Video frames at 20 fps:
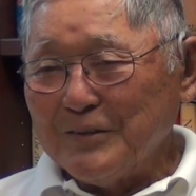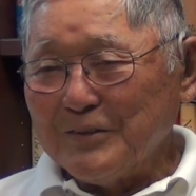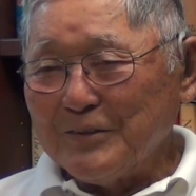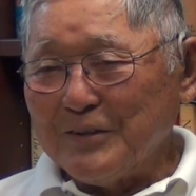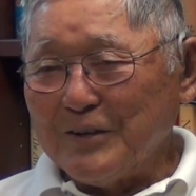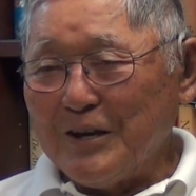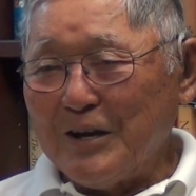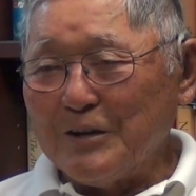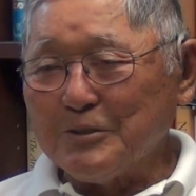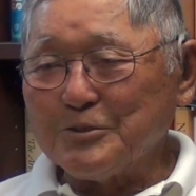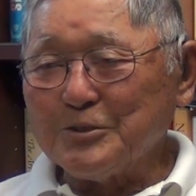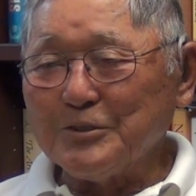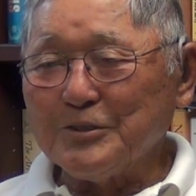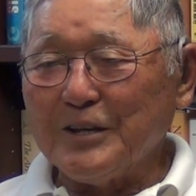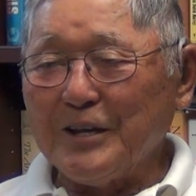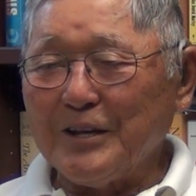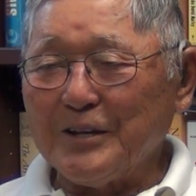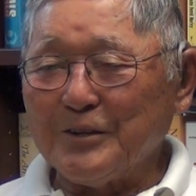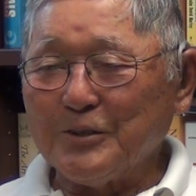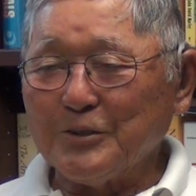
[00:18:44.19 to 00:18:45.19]
the house
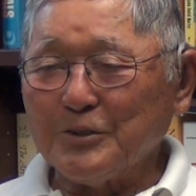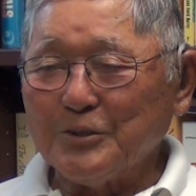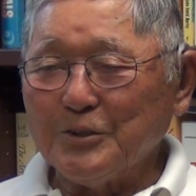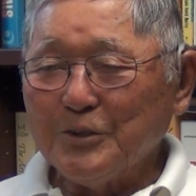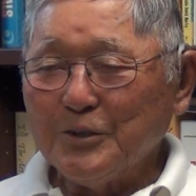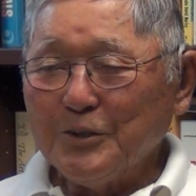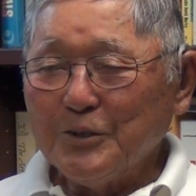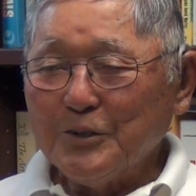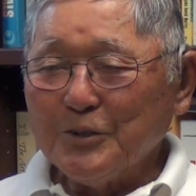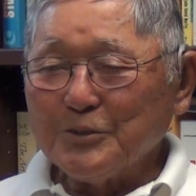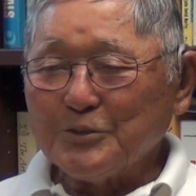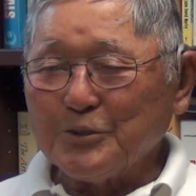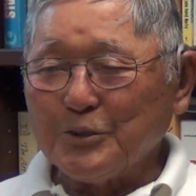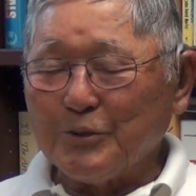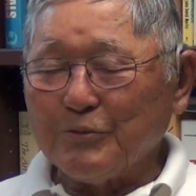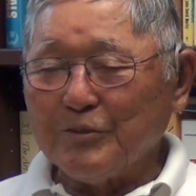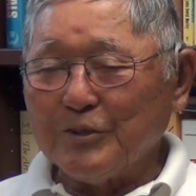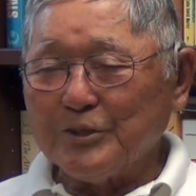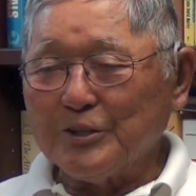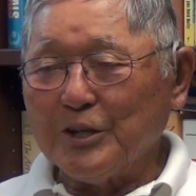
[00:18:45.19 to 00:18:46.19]
had a sort
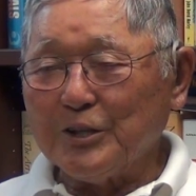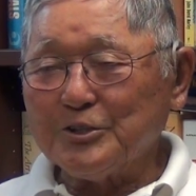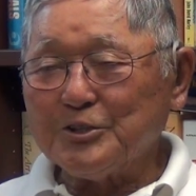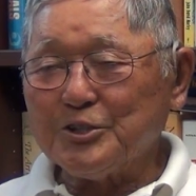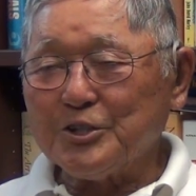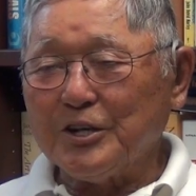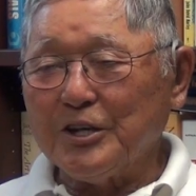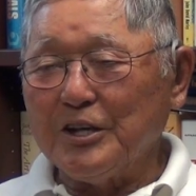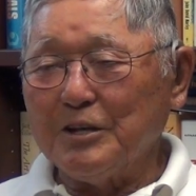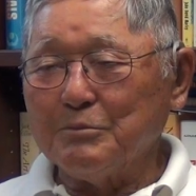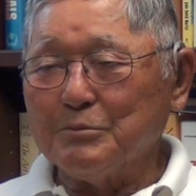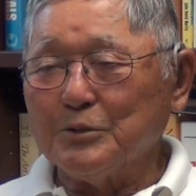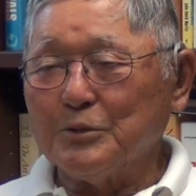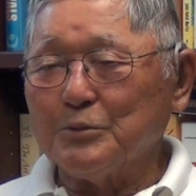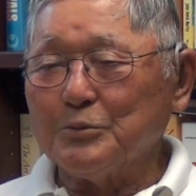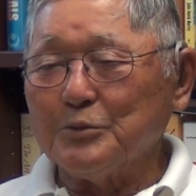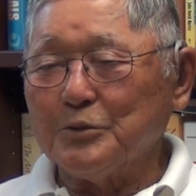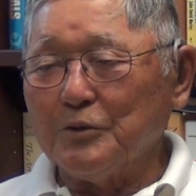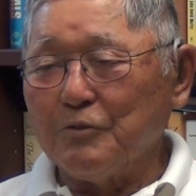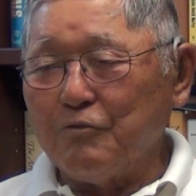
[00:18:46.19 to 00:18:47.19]
of a Dutch
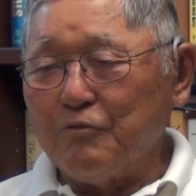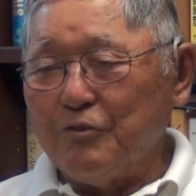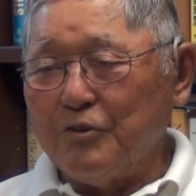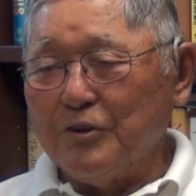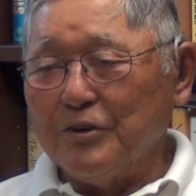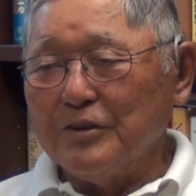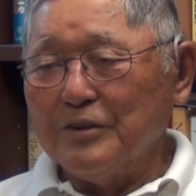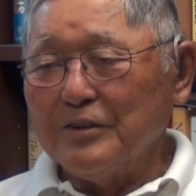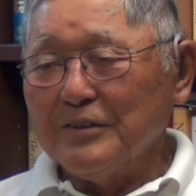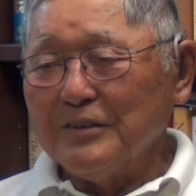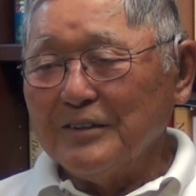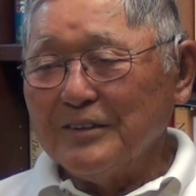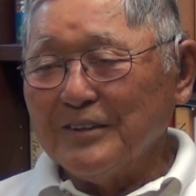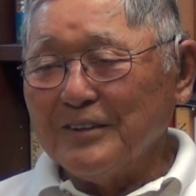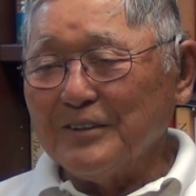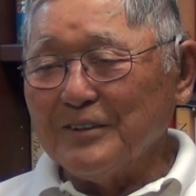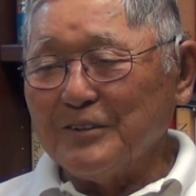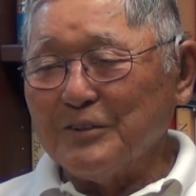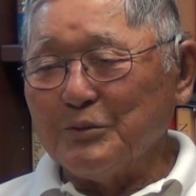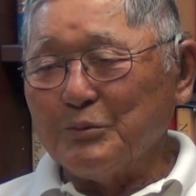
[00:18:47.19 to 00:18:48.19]
gable roof,
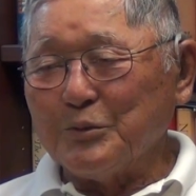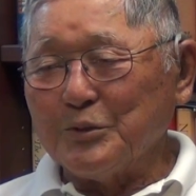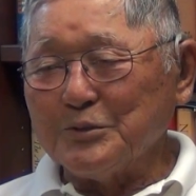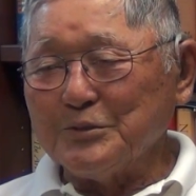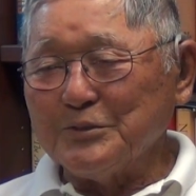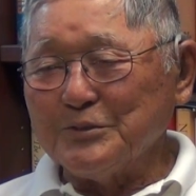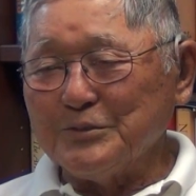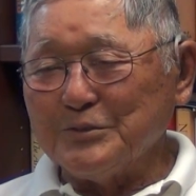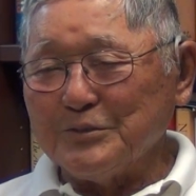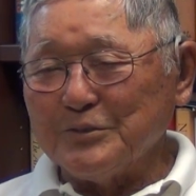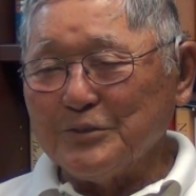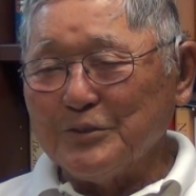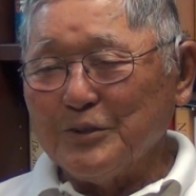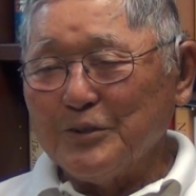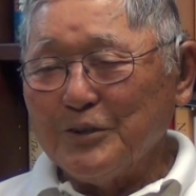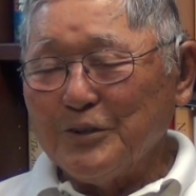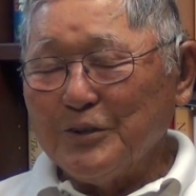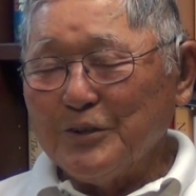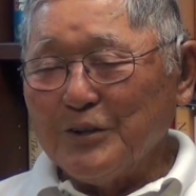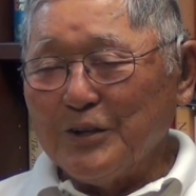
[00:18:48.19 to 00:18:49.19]
and it wasn't
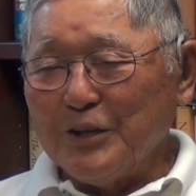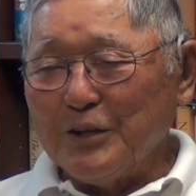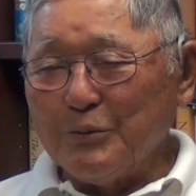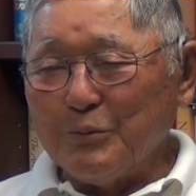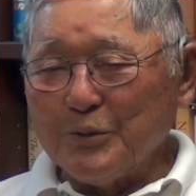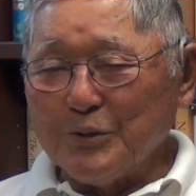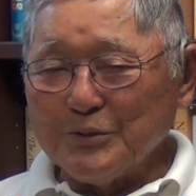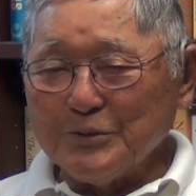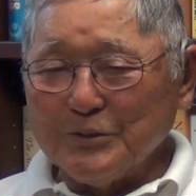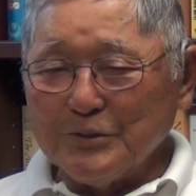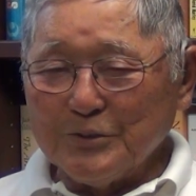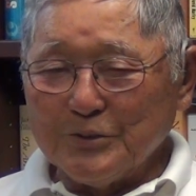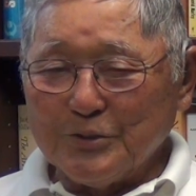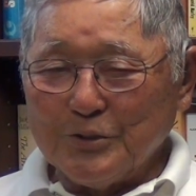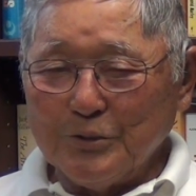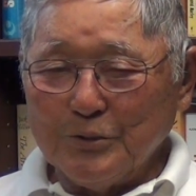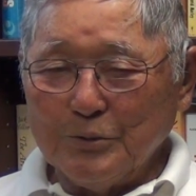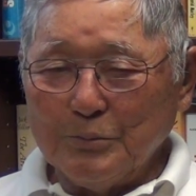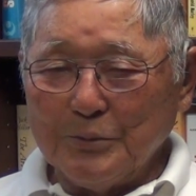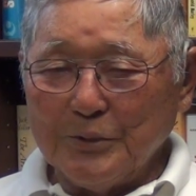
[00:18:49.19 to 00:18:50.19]

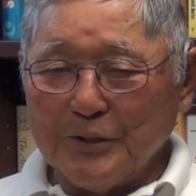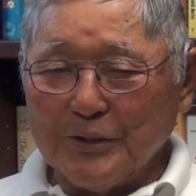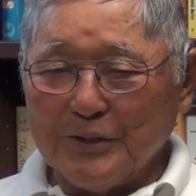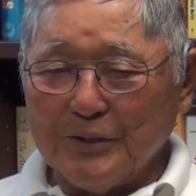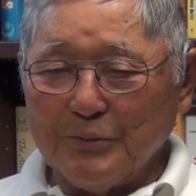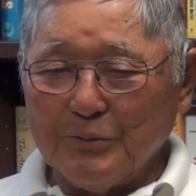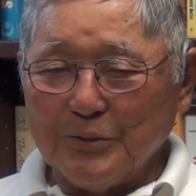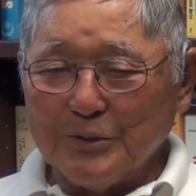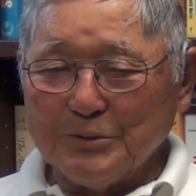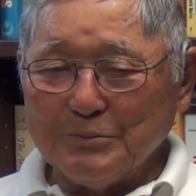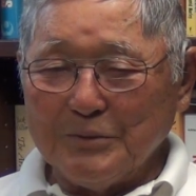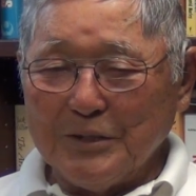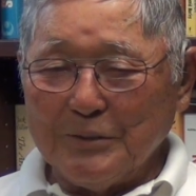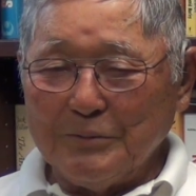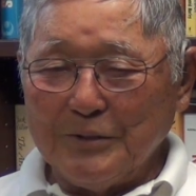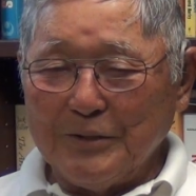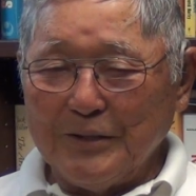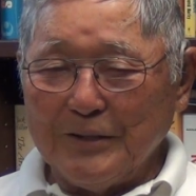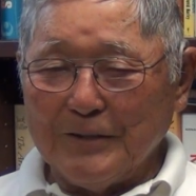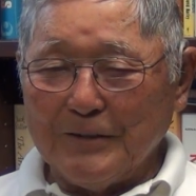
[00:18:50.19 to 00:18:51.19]
too big. It was
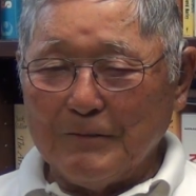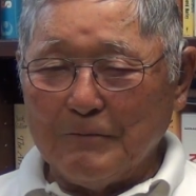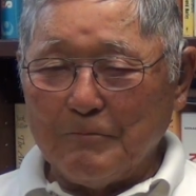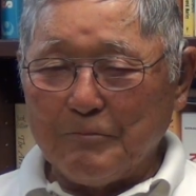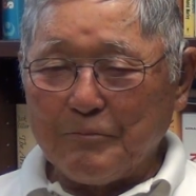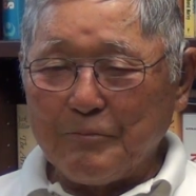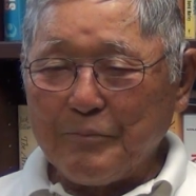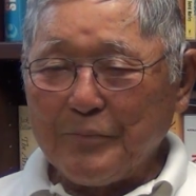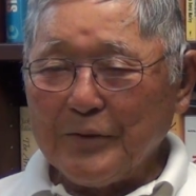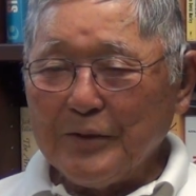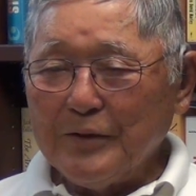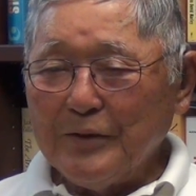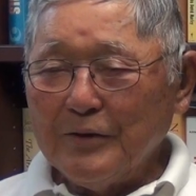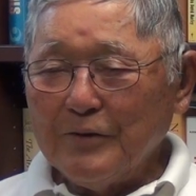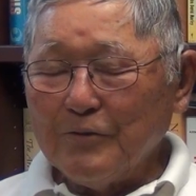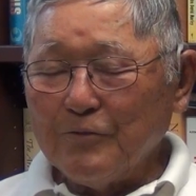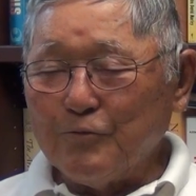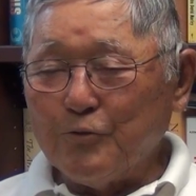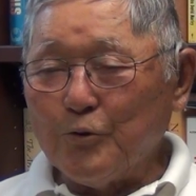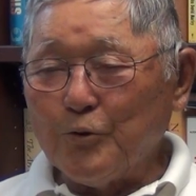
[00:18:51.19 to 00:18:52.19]
maybe
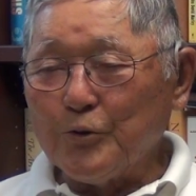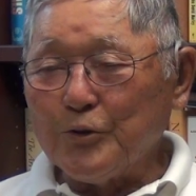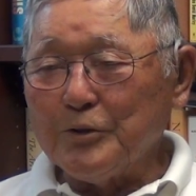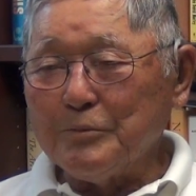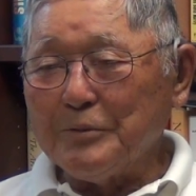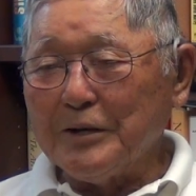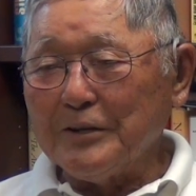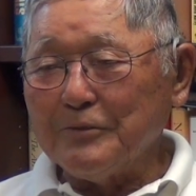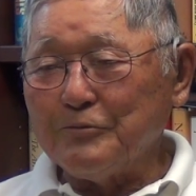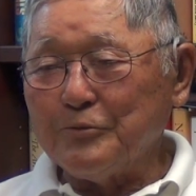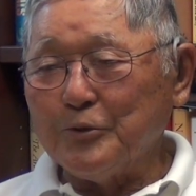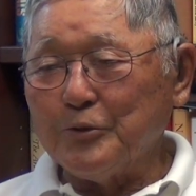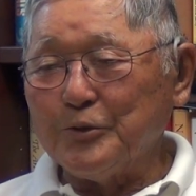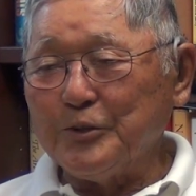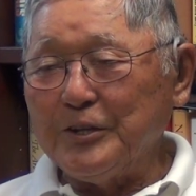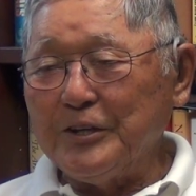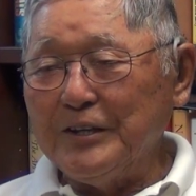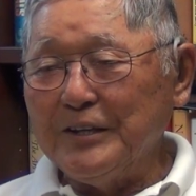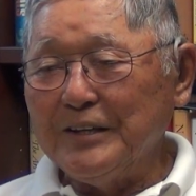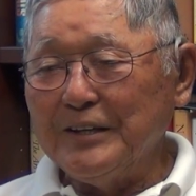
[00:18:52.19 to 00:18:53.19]
40 by
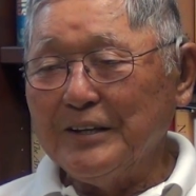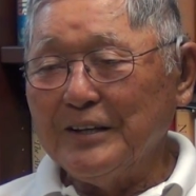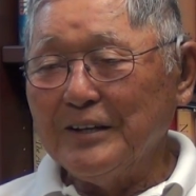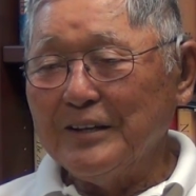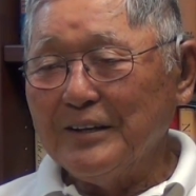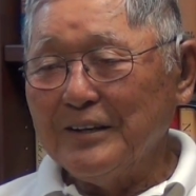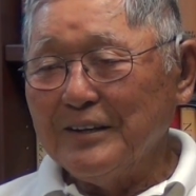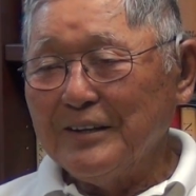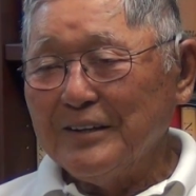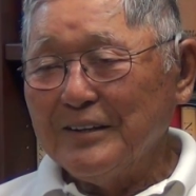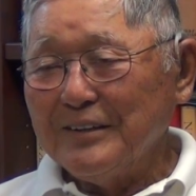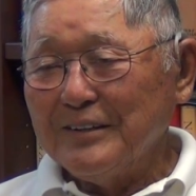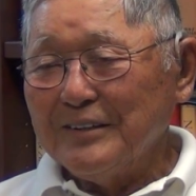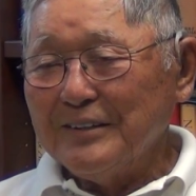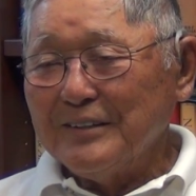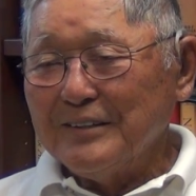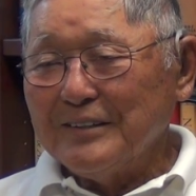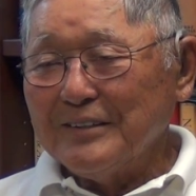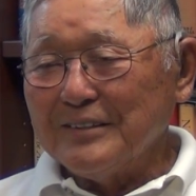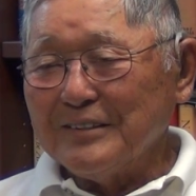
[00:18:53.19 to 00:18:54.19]
40.
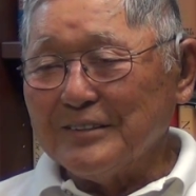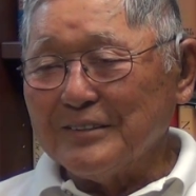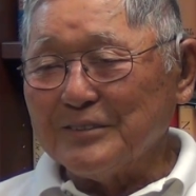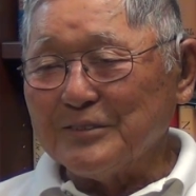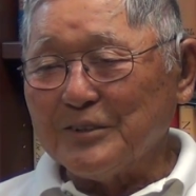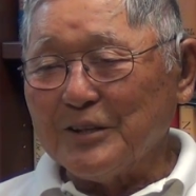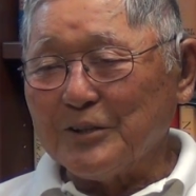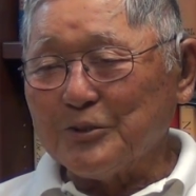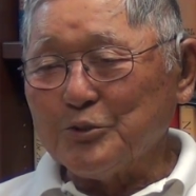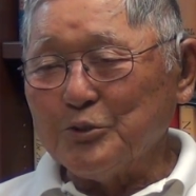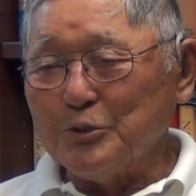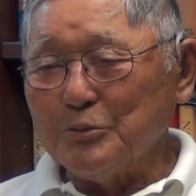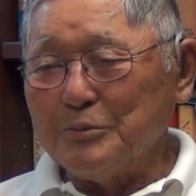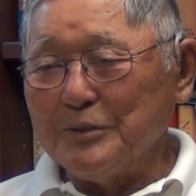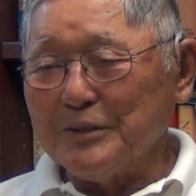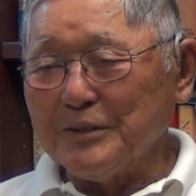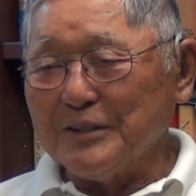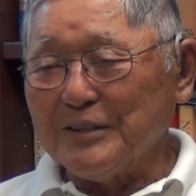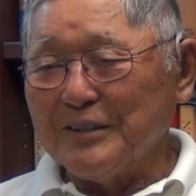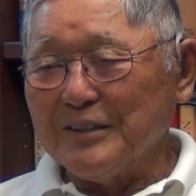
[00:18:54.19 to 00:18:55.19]
Not too
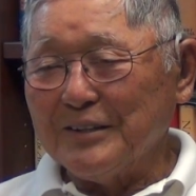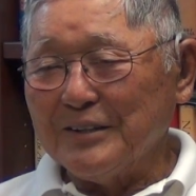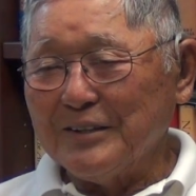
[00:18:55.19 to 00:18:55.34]
big.